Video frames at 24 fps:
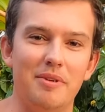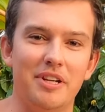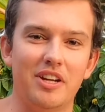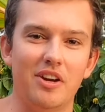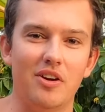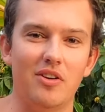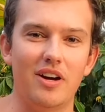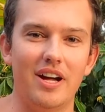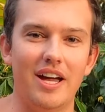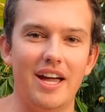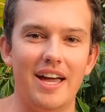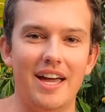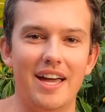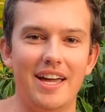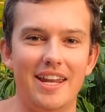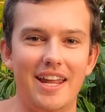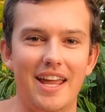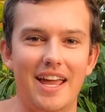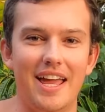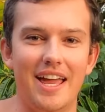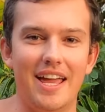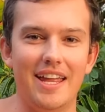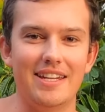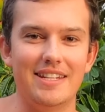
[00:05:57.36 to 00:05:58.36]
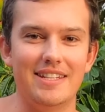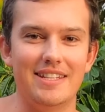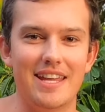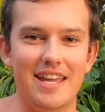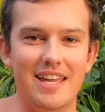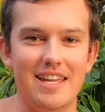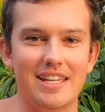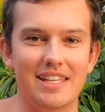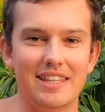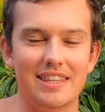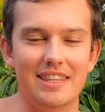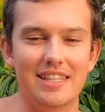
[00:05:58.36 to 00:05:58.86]
gonna go ahead and
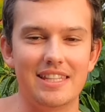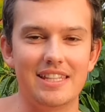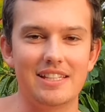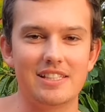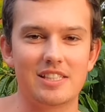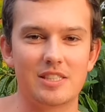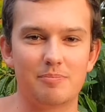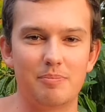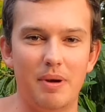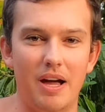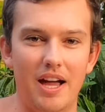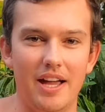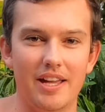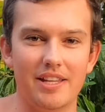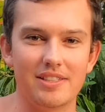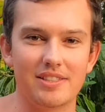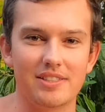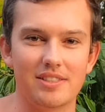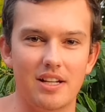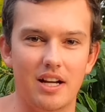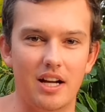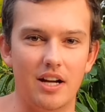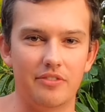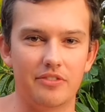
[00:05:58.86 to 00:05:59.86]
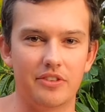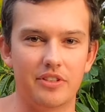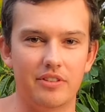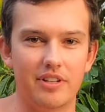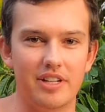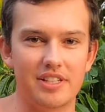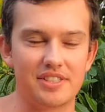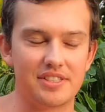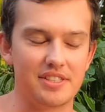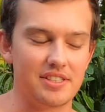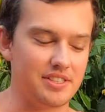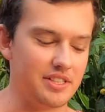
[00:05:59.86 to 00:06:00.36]
take the spines off the
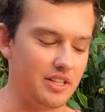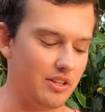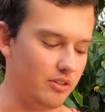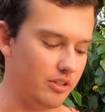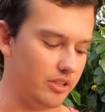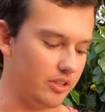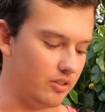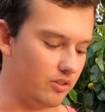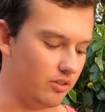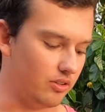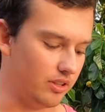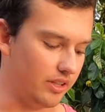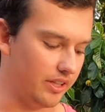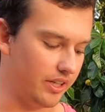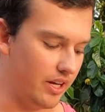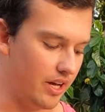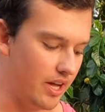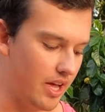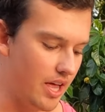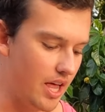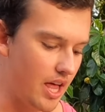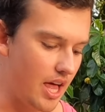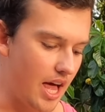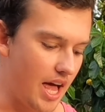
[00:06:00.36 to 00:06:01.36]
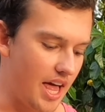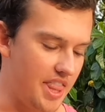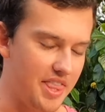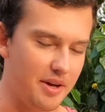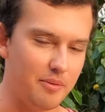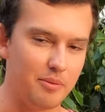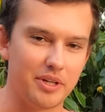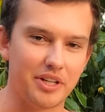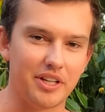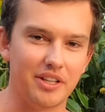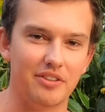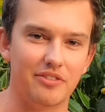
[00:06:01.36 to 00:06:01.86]
rest of these yellow-eyed kole, and
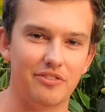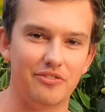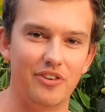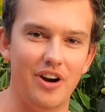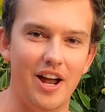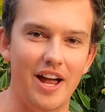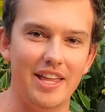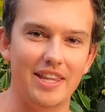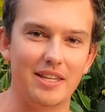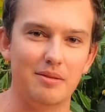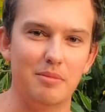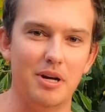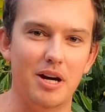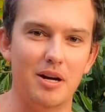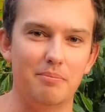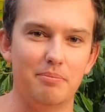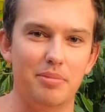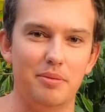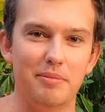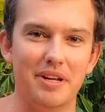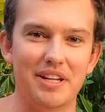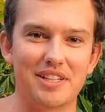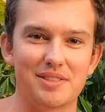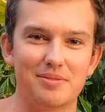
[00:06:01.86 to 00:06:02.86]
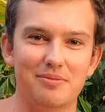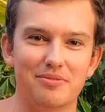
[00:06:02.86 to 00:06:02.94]
then we're gonna fry them up and make